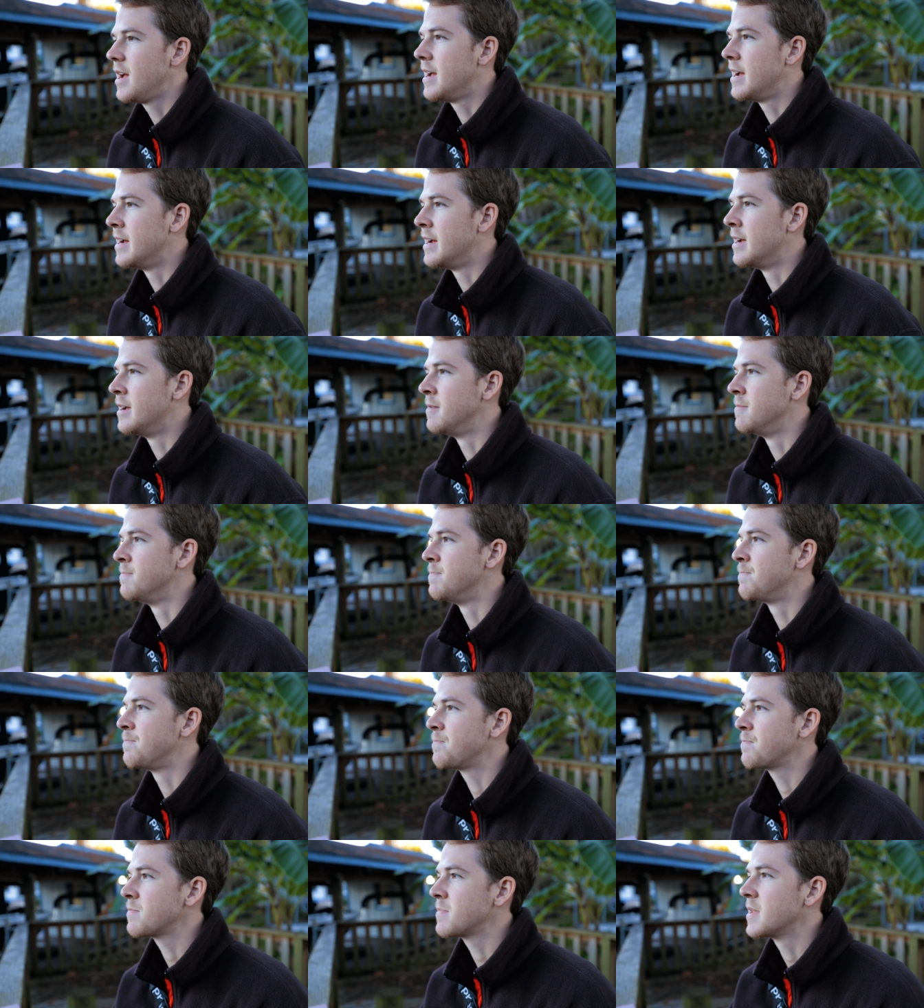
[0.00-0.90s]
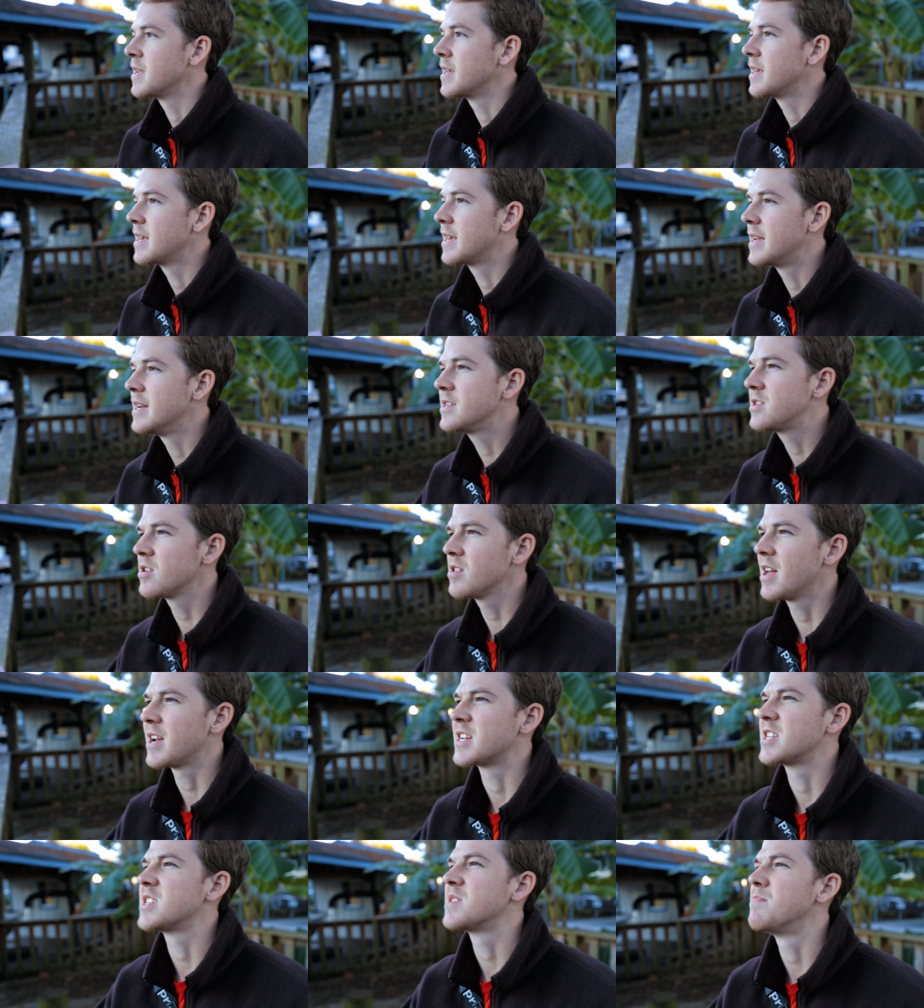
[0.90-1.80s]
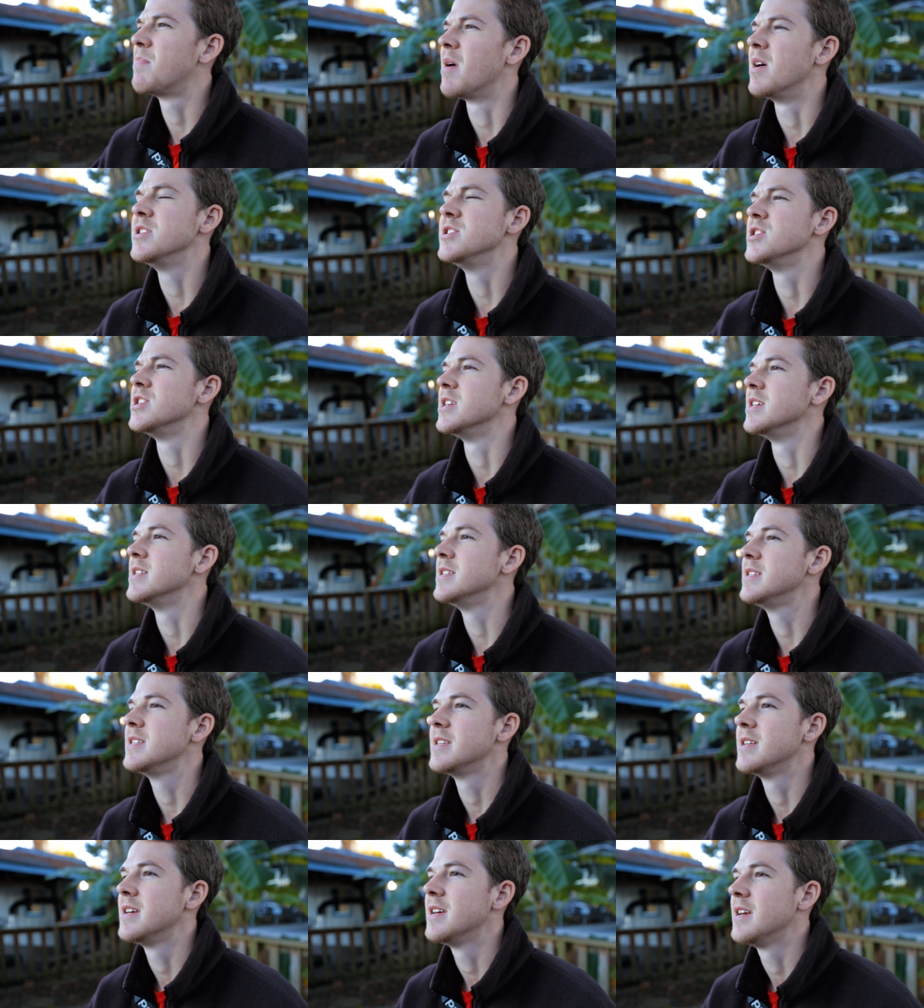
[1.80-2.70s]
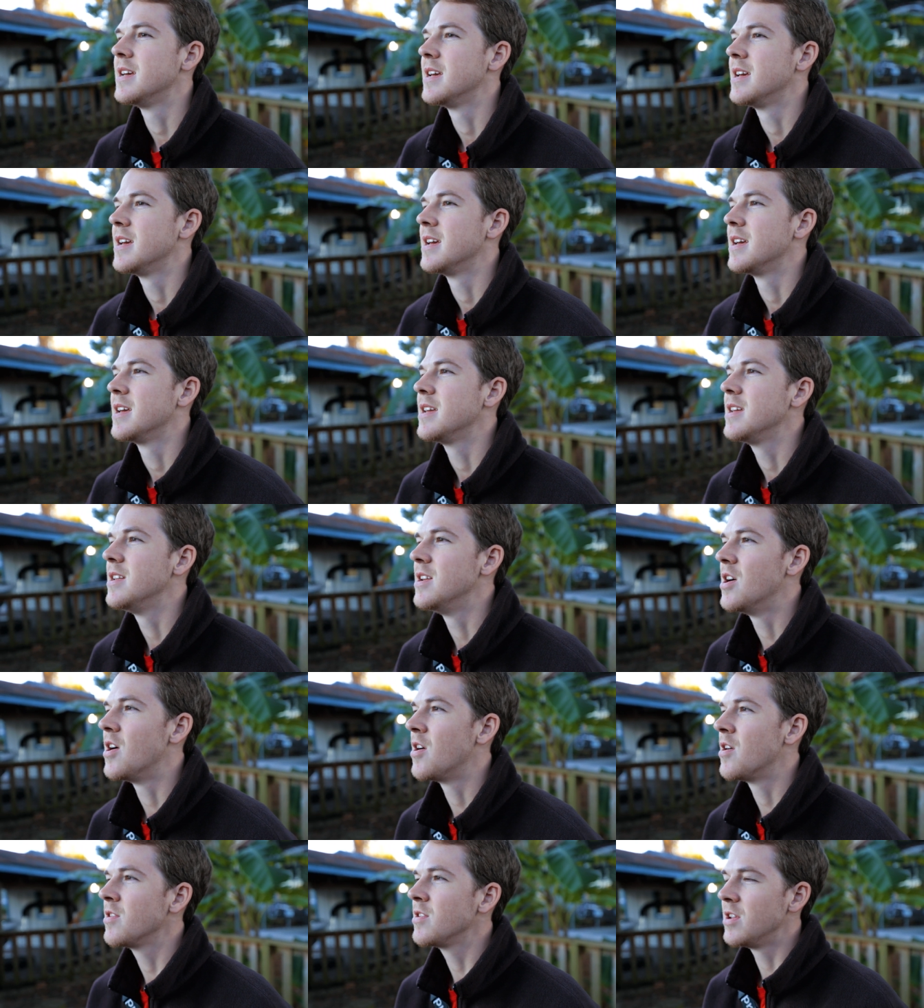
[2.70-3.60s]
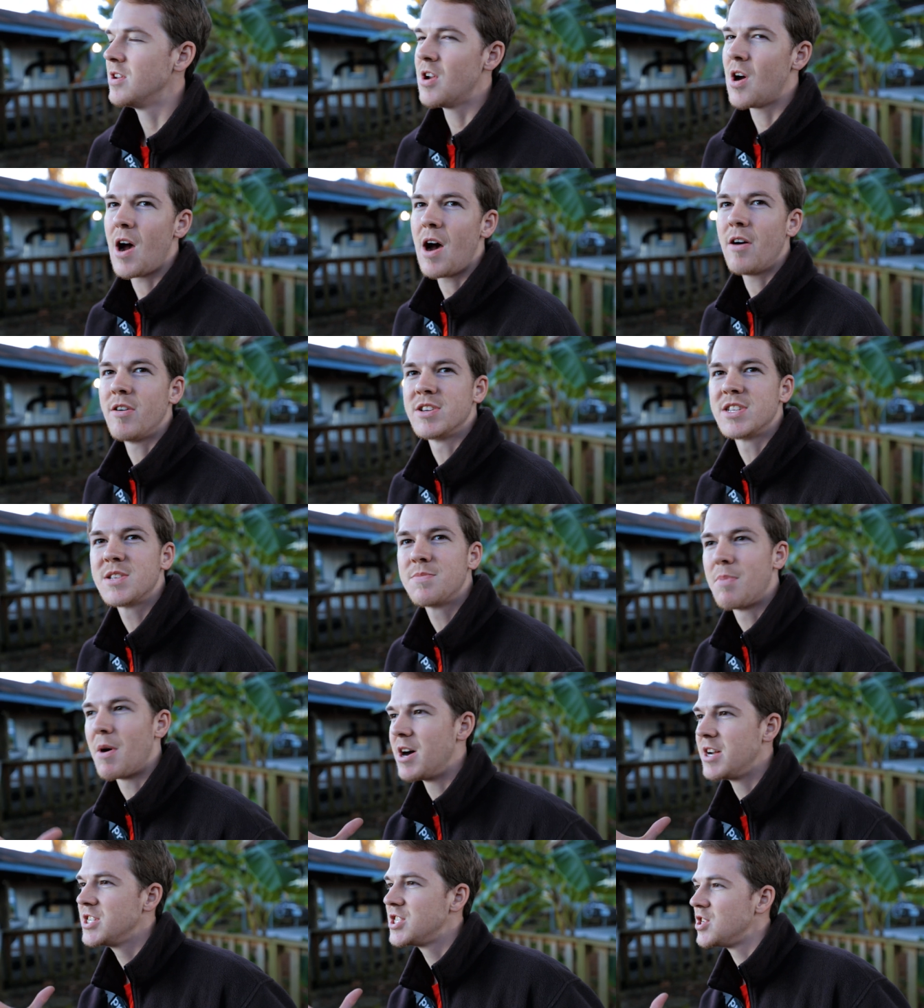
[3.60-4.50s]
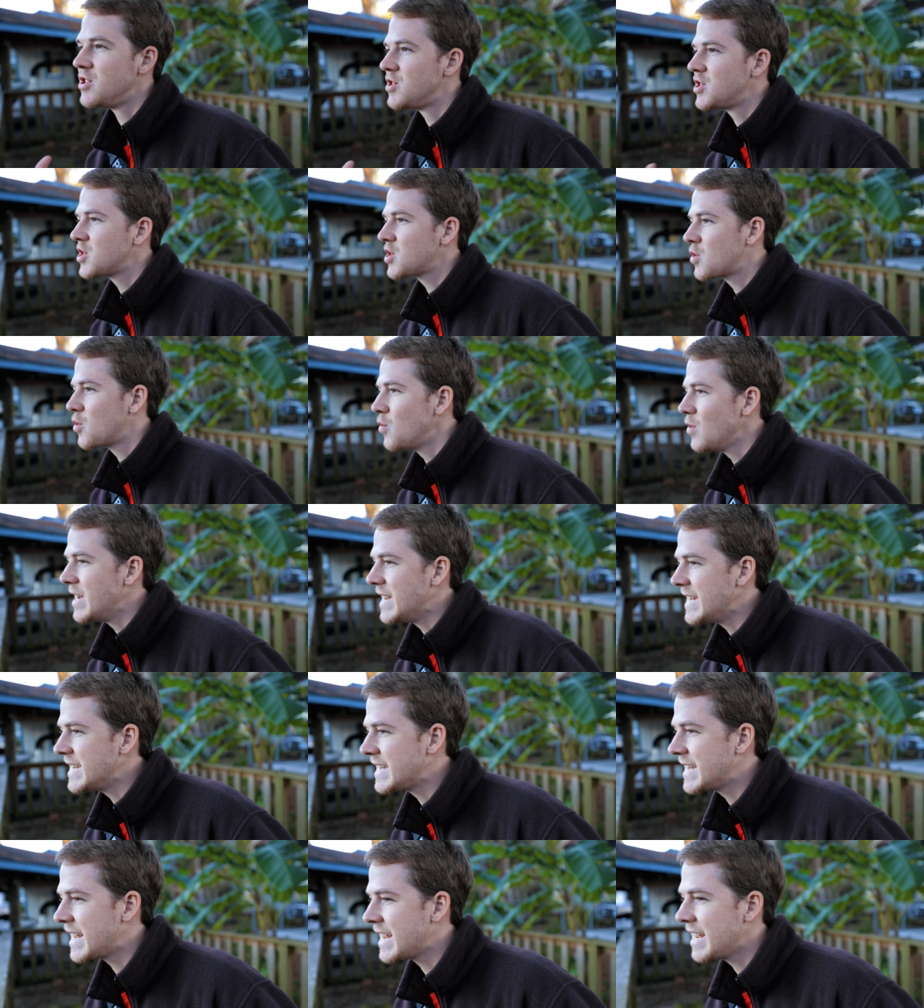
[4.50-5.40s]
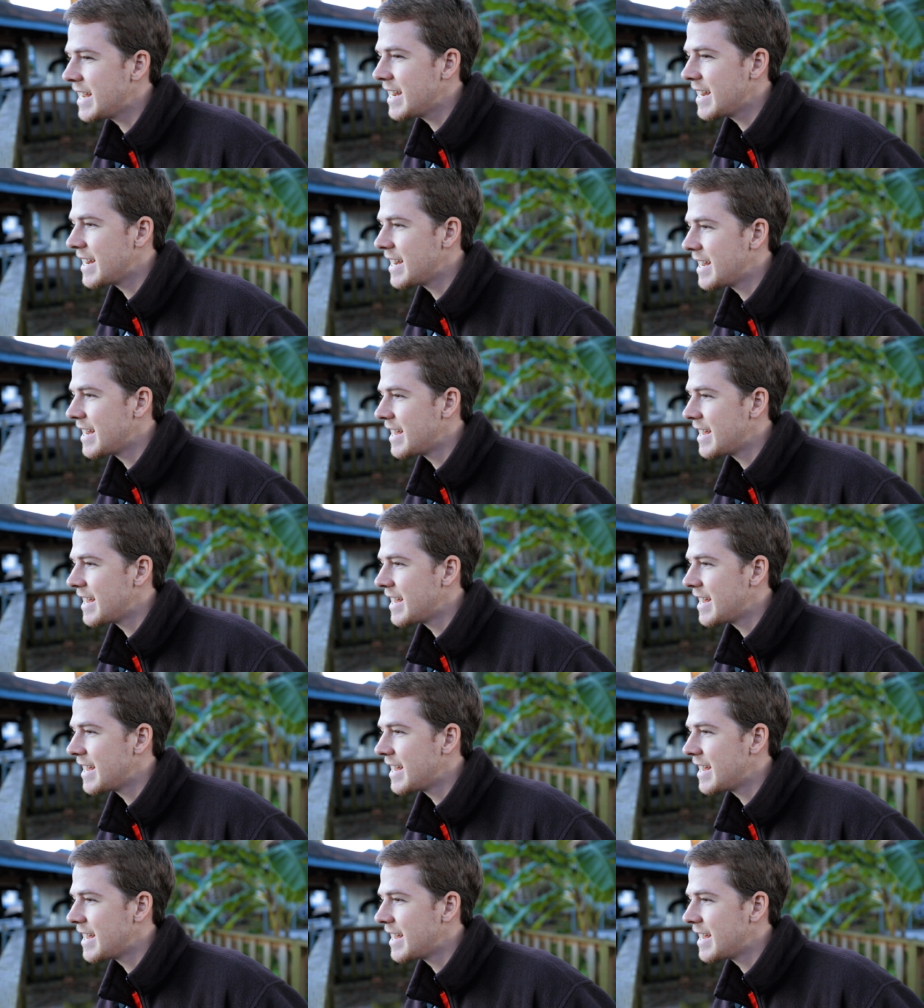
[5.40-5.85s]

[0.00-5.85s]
and kids are like sponges you know, you know how a sponge you like squeeze it. Scotch